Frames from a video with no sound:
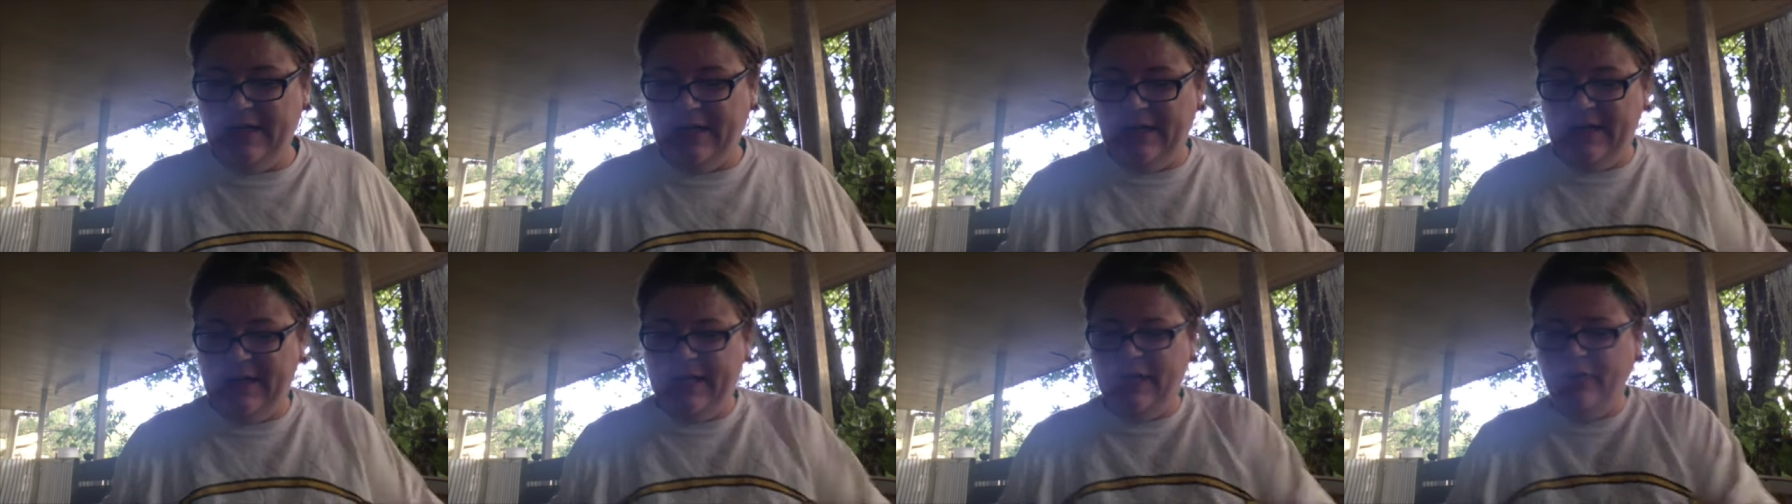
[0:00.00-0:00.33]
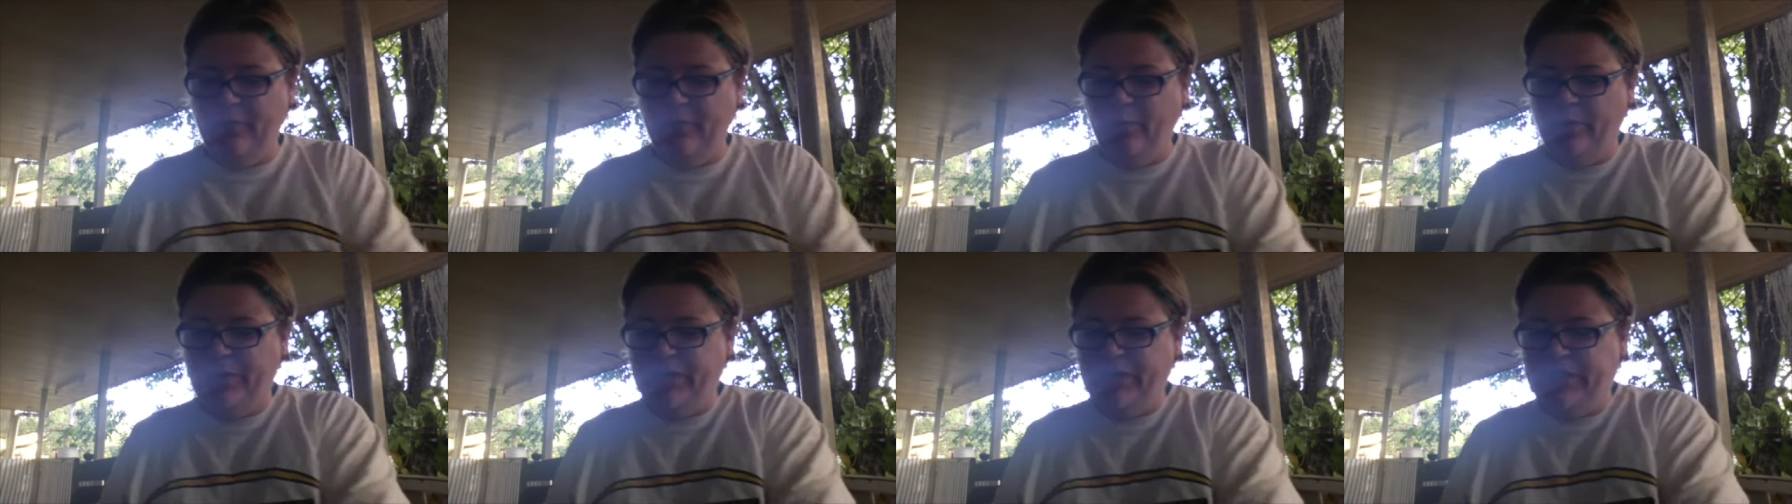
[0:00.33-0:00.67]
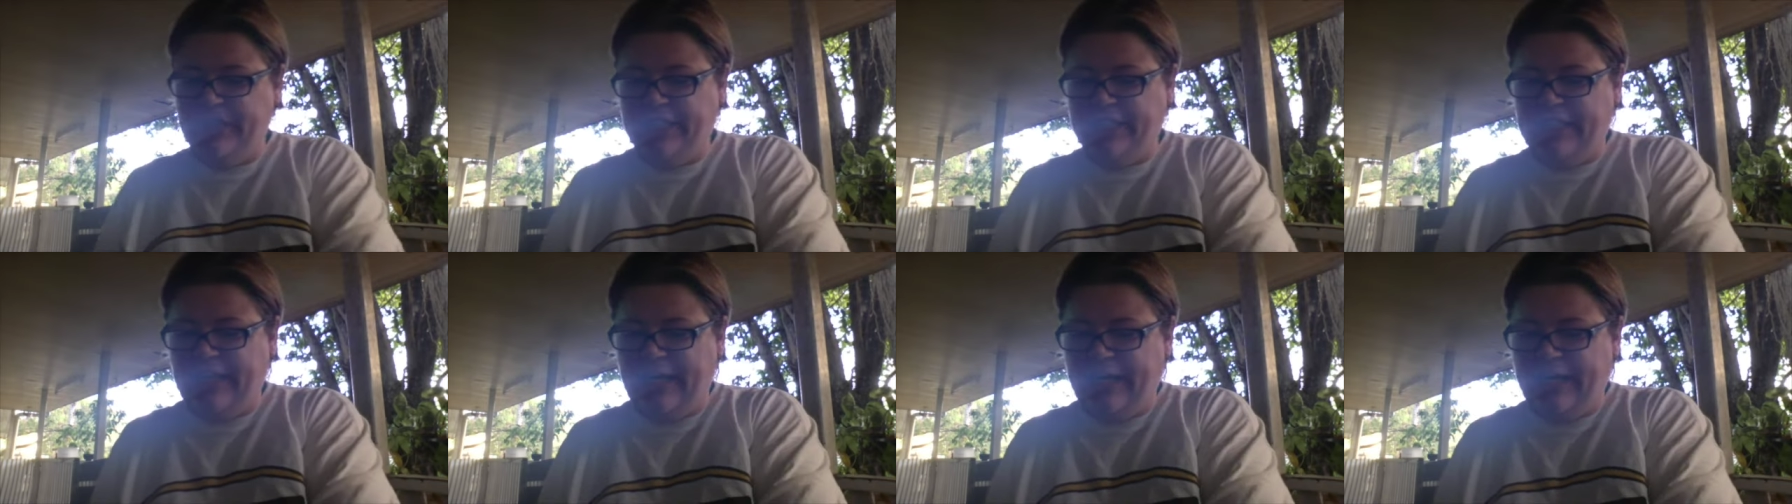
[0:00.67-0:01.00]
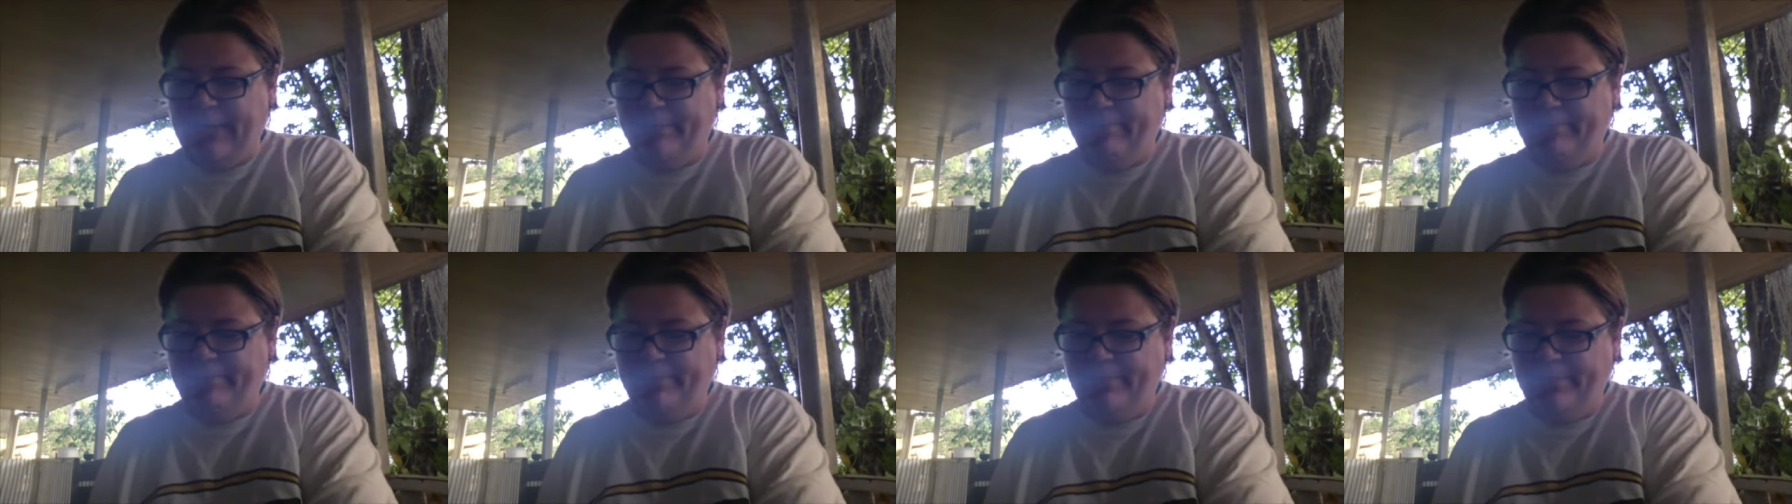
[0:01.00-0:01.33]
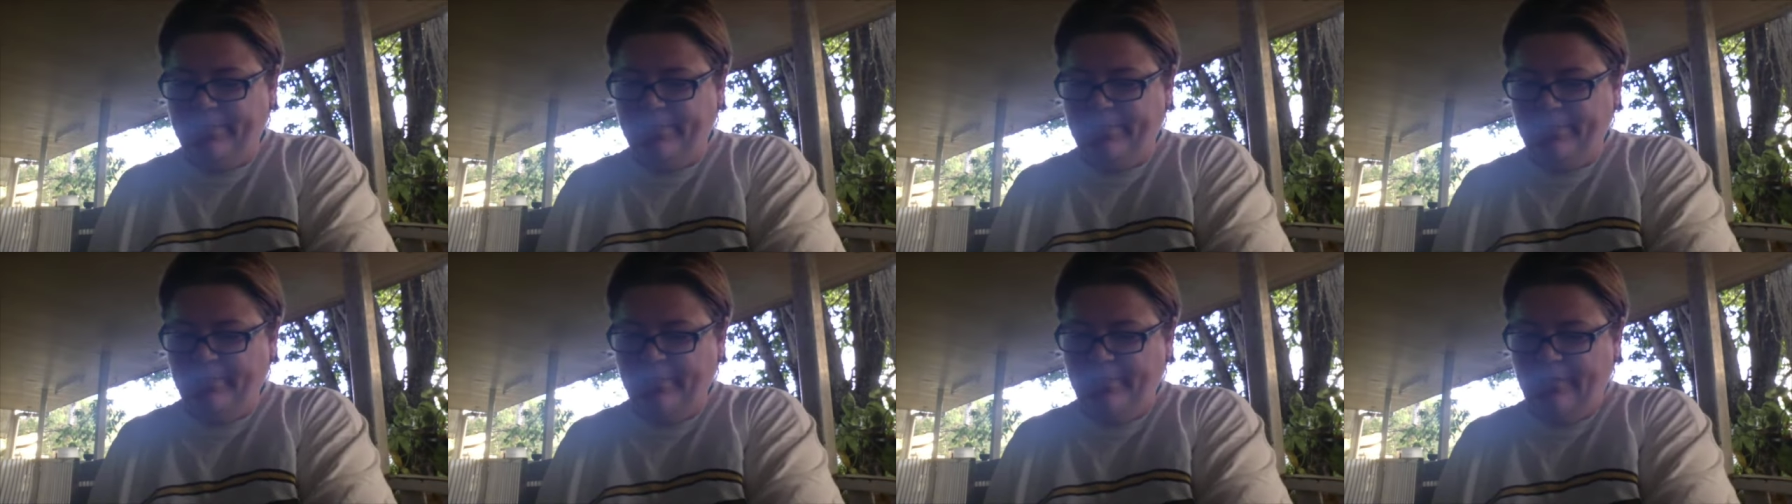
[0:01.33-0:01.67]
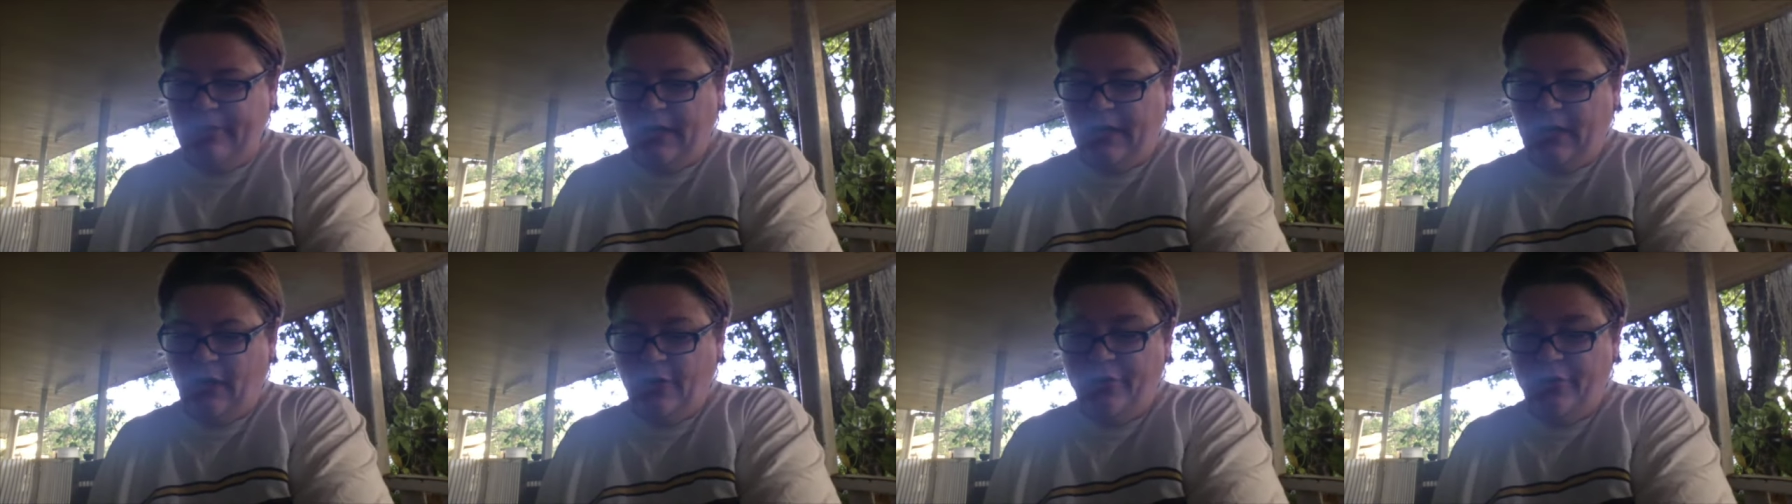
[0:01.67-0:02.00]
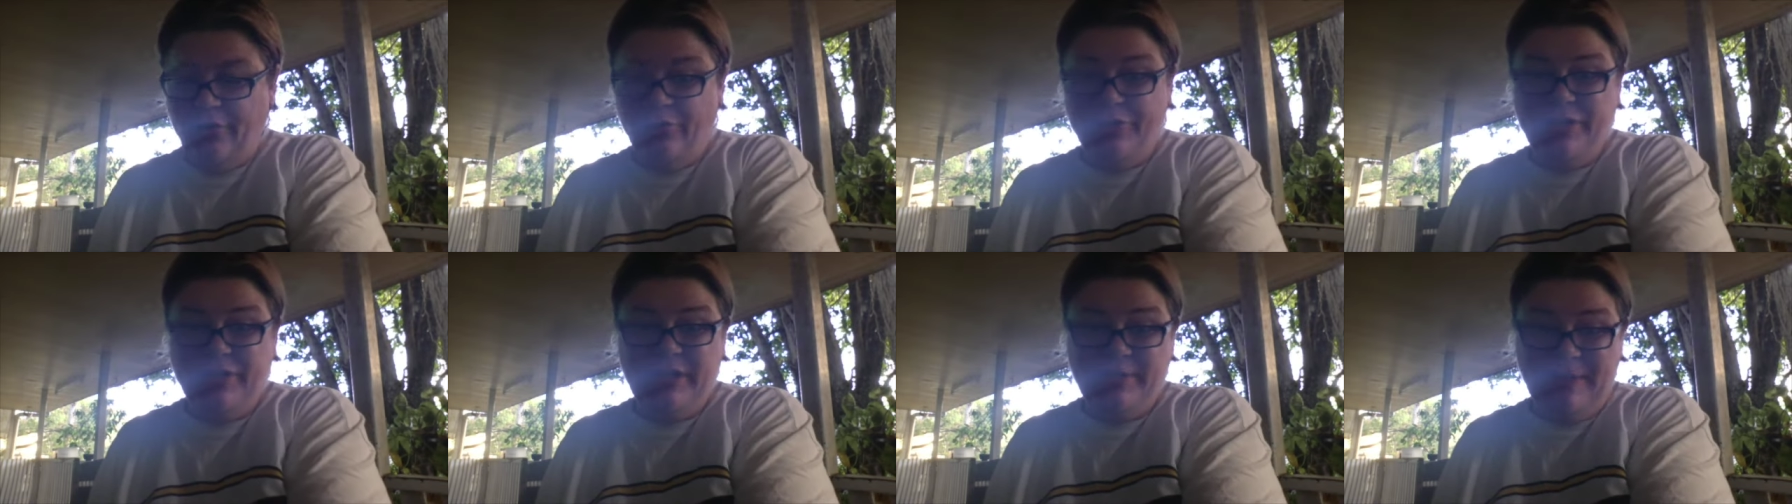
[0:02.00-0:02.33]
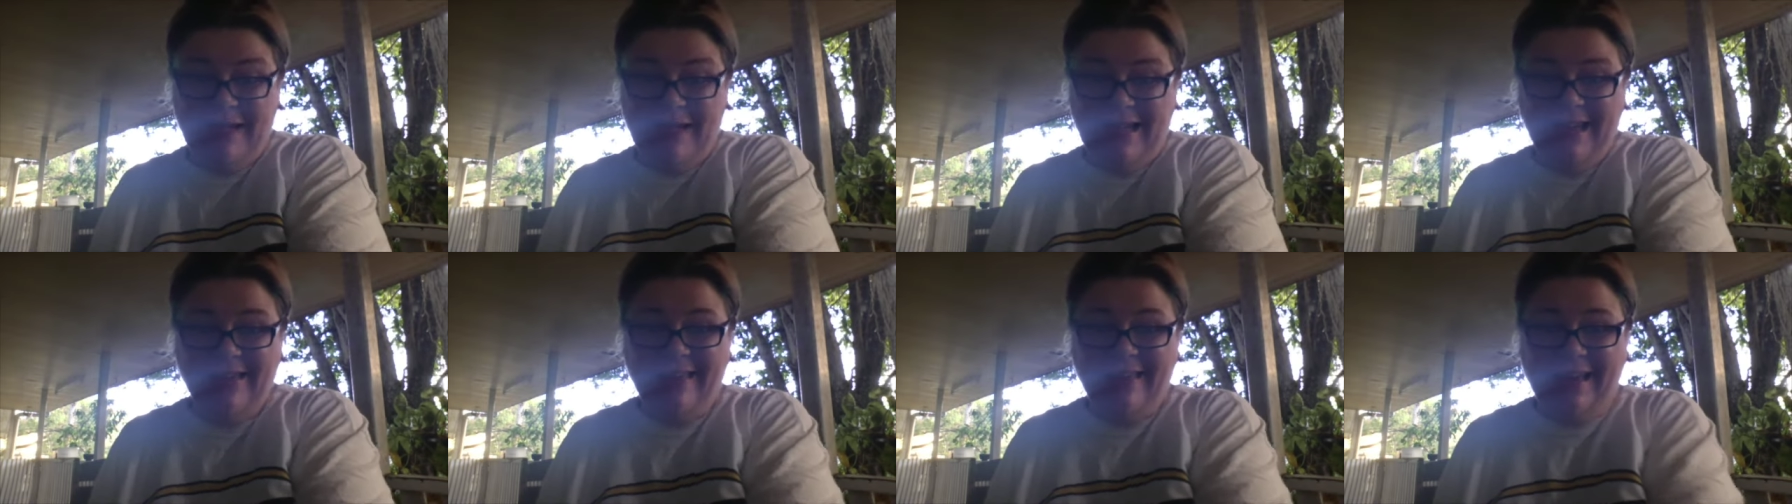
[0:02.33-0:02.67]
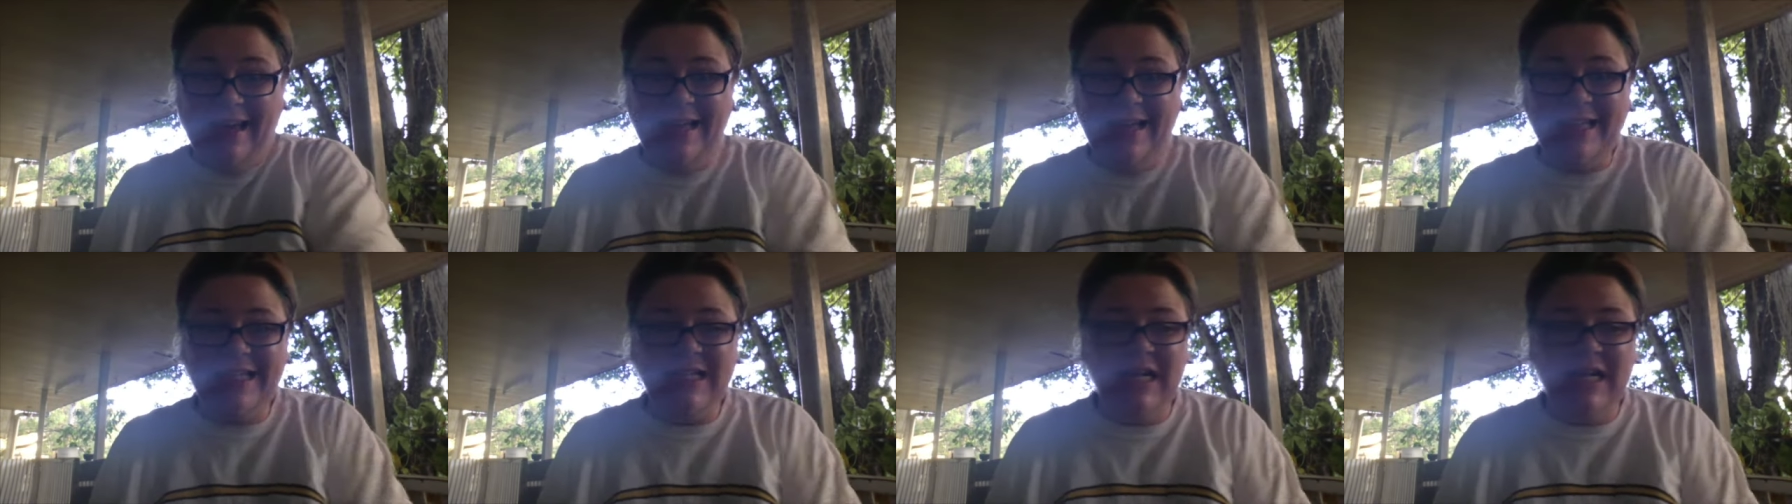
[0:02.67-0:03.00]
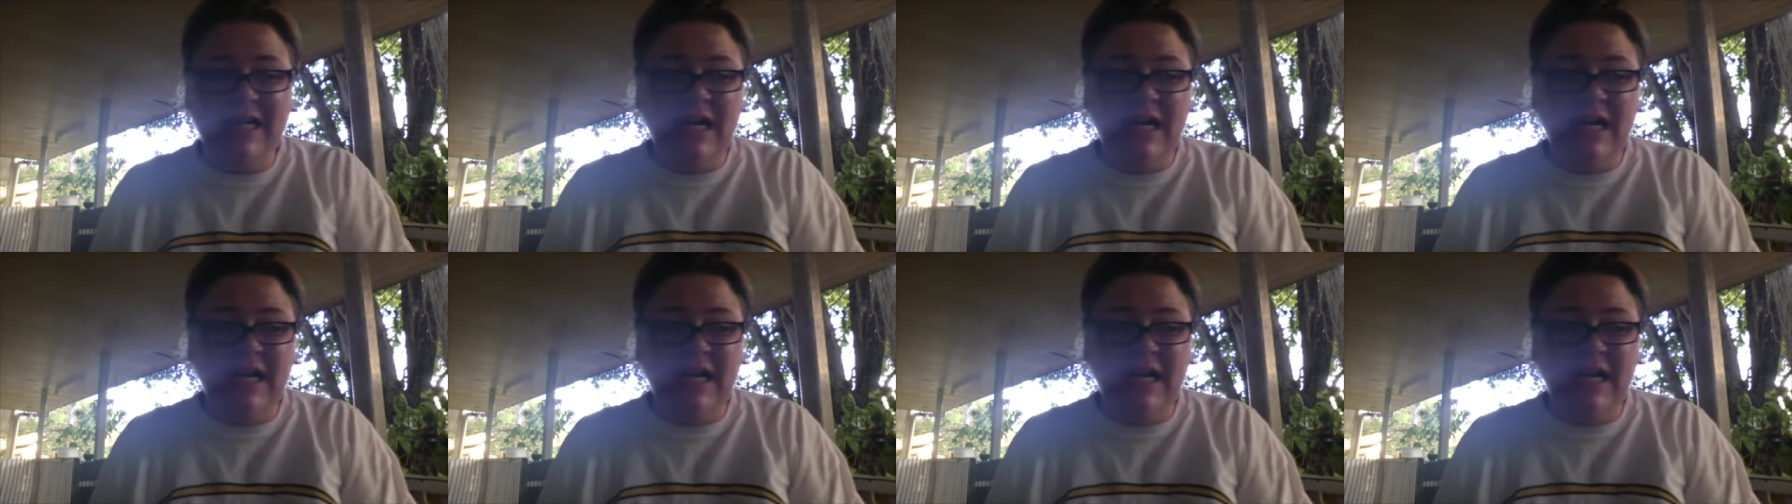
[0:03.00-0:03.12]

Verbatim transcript: and it was, um, I got through spinning that